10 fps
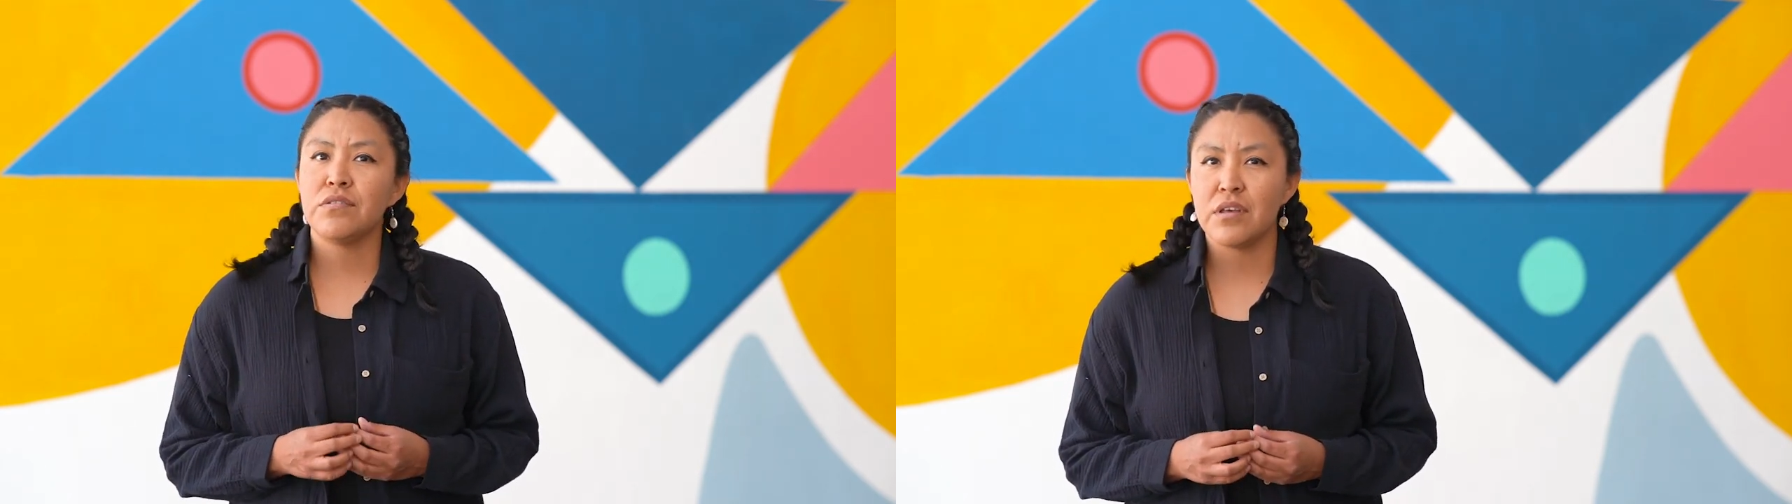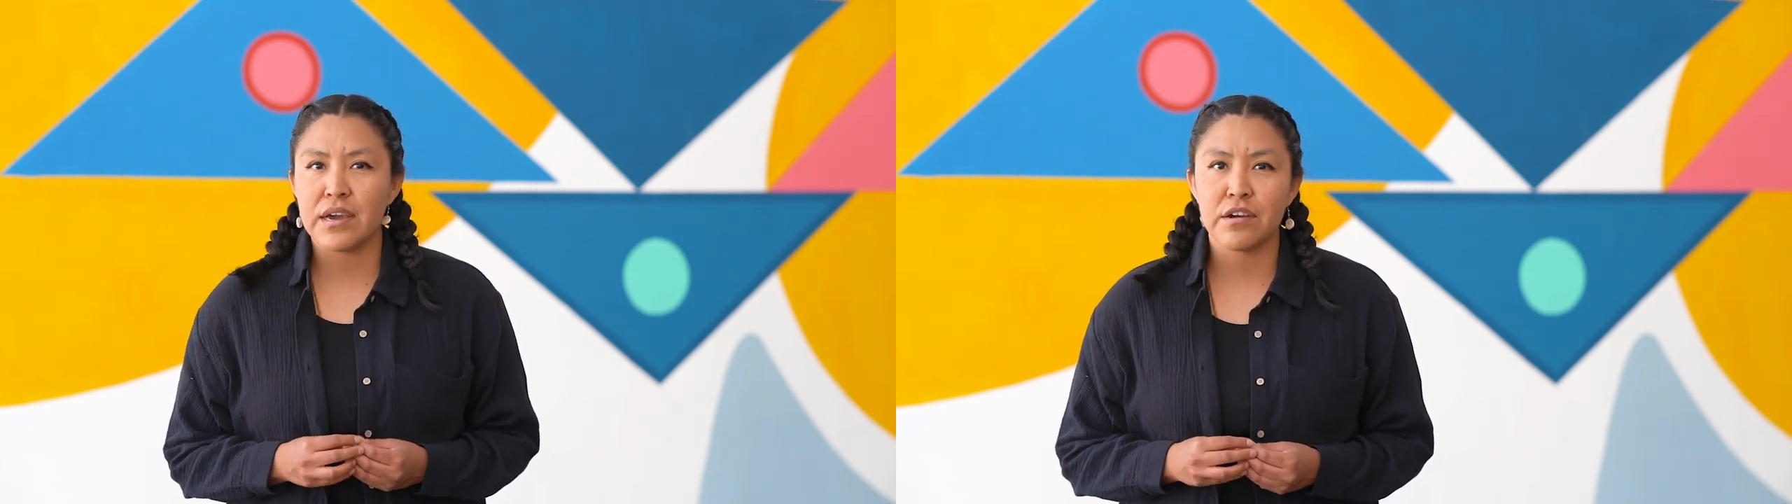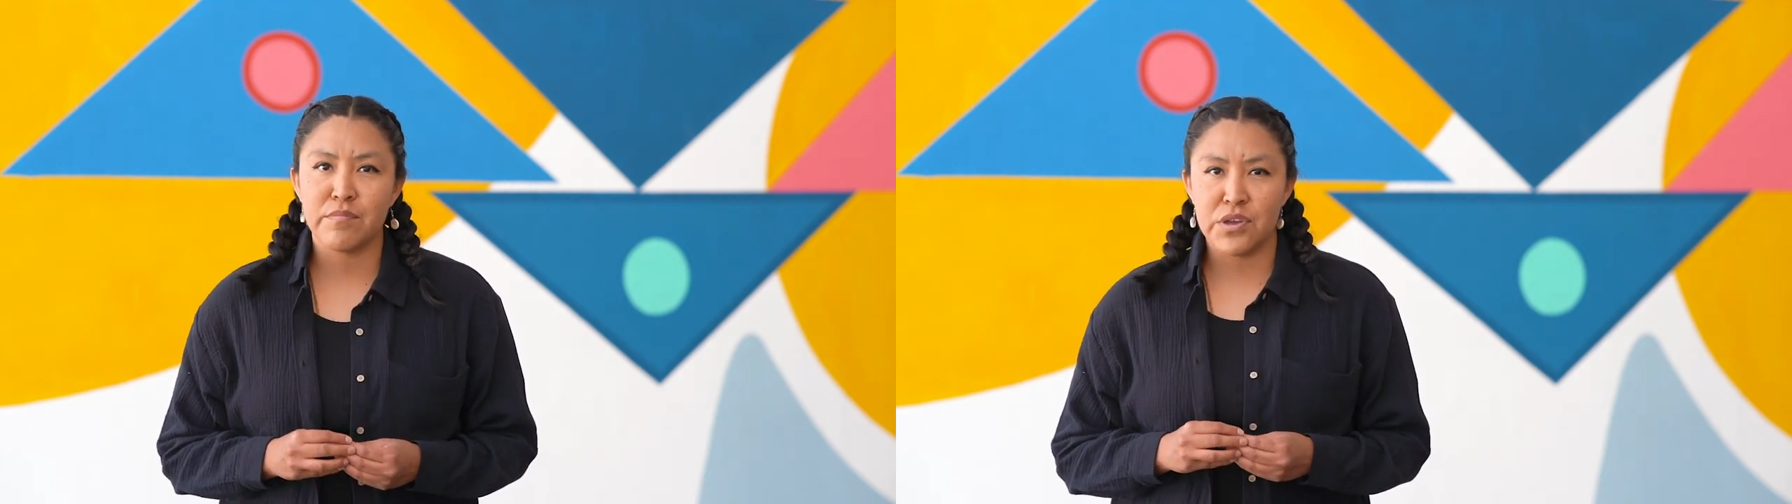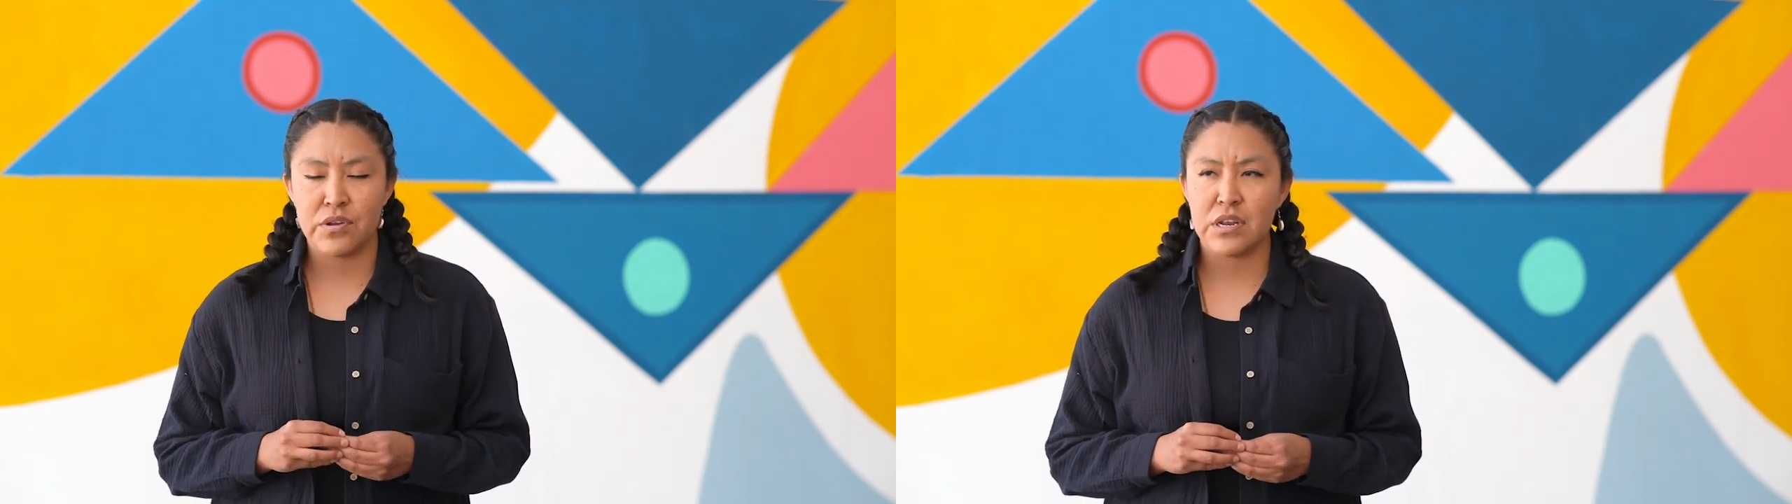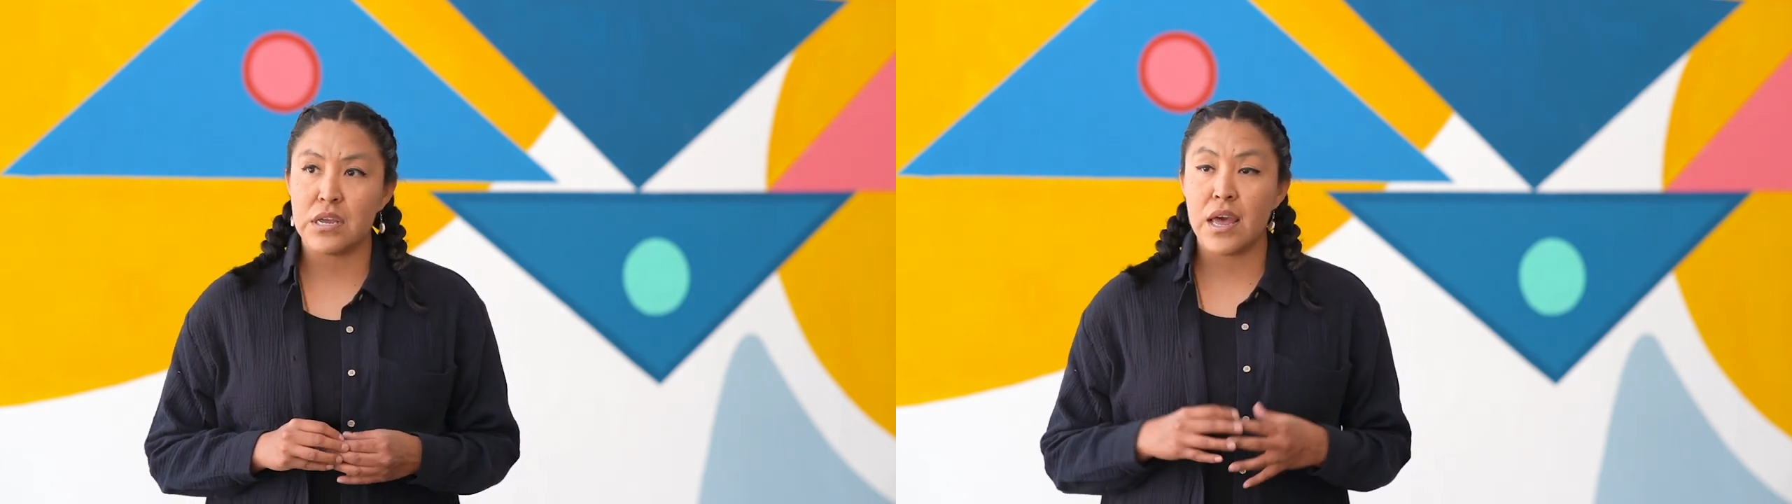to that
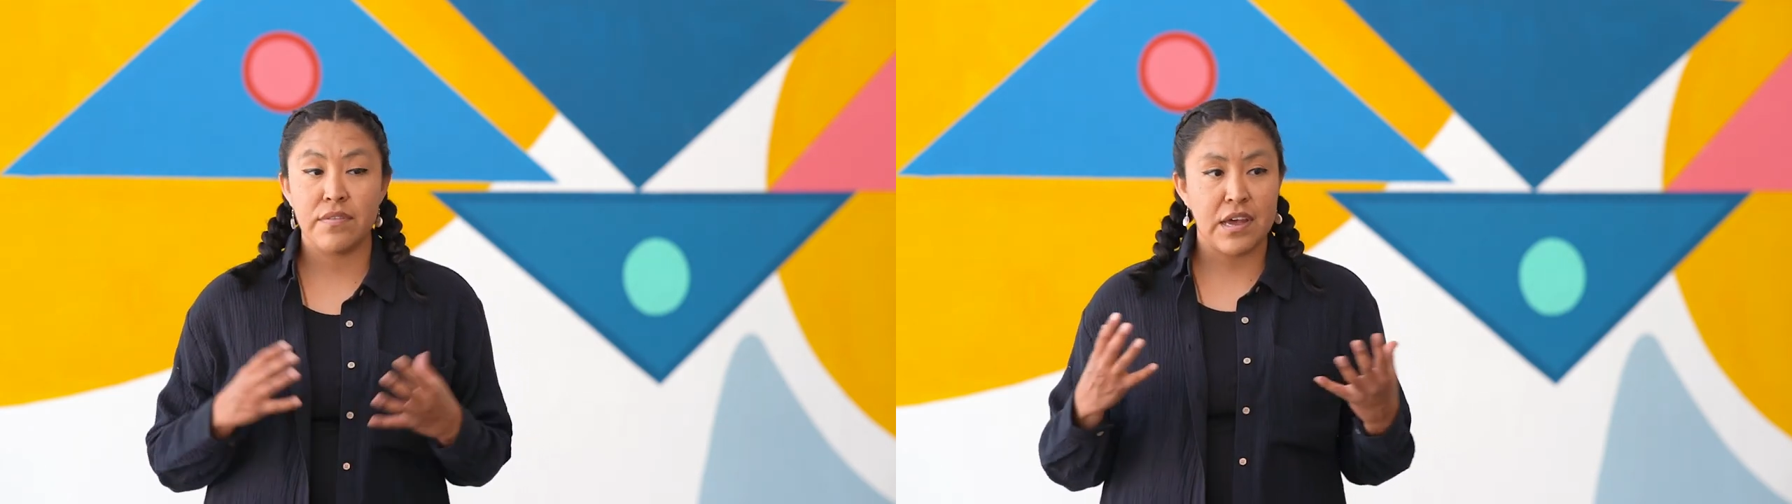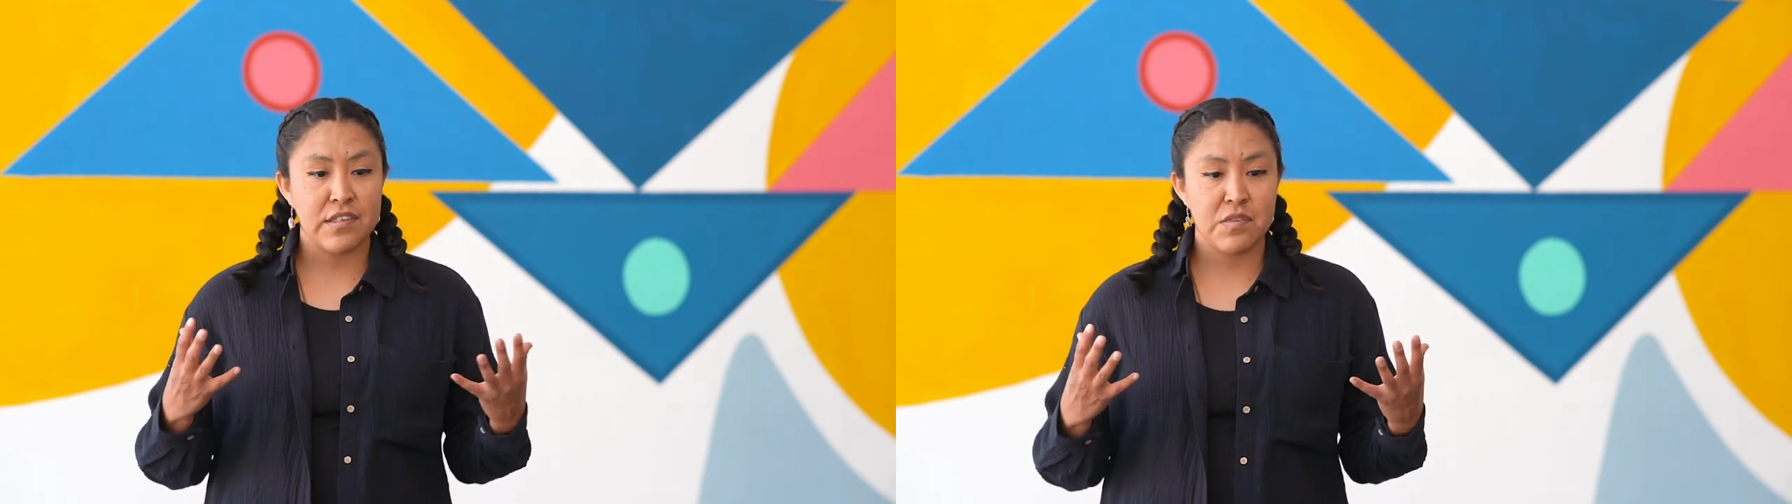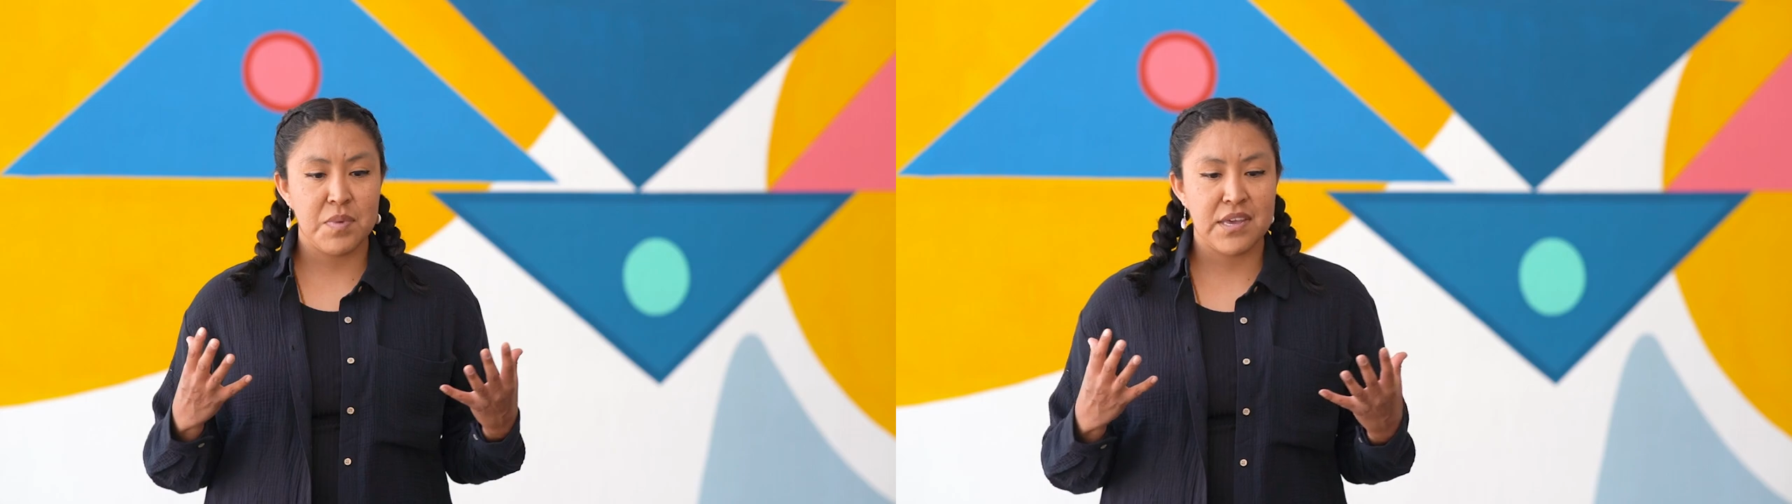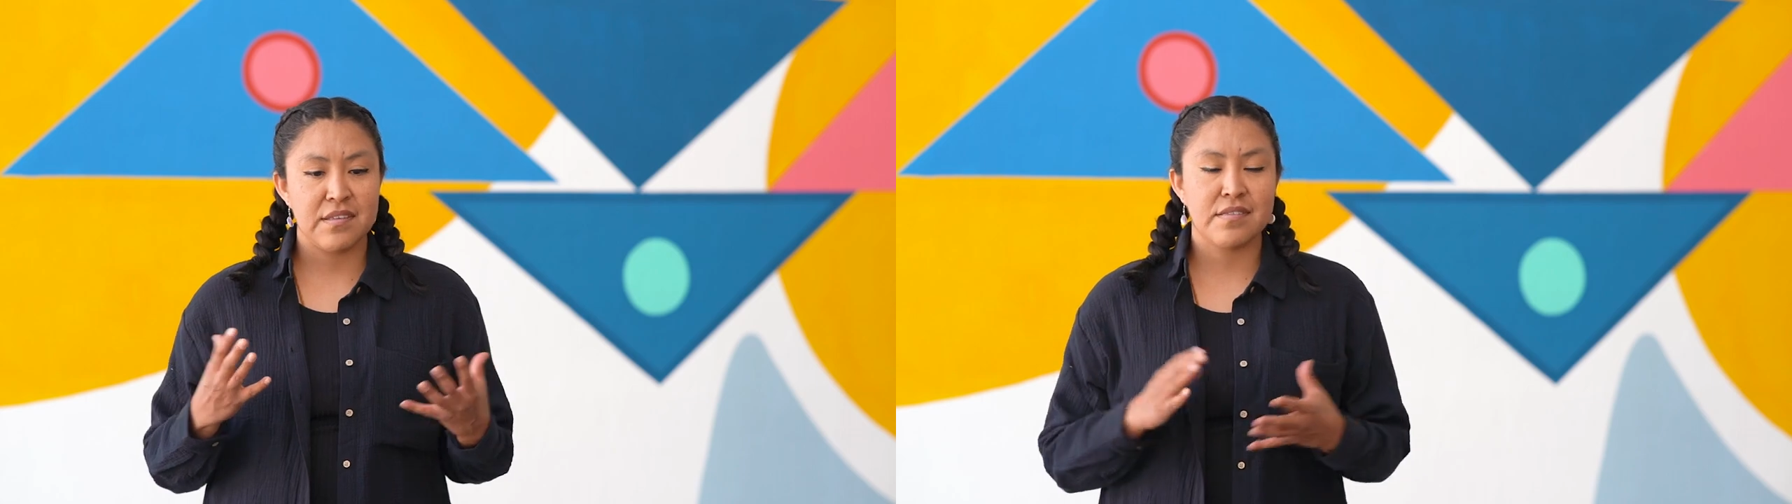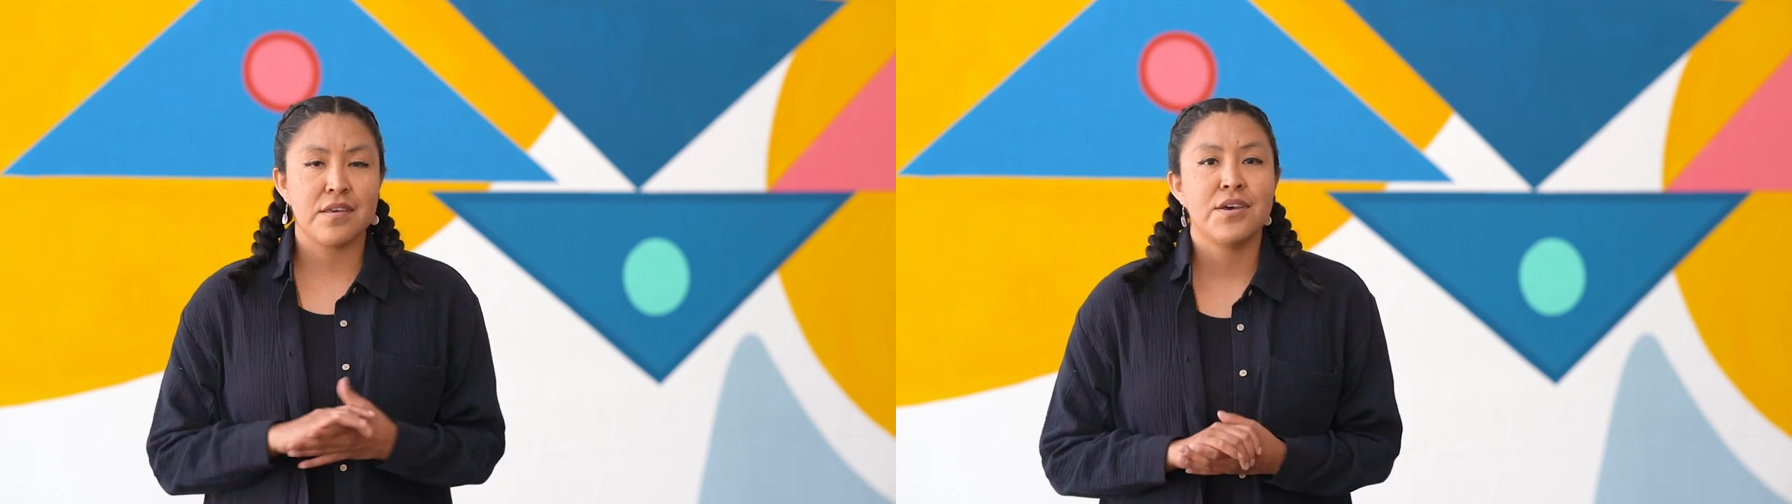community and that
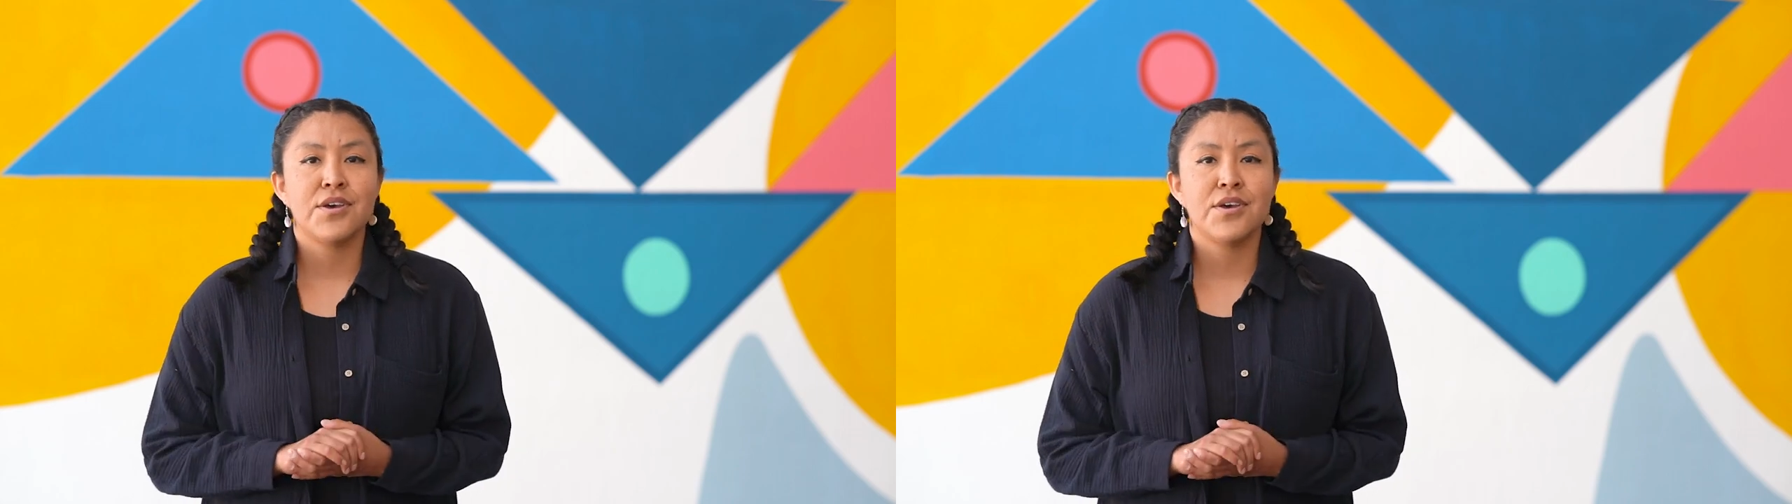space.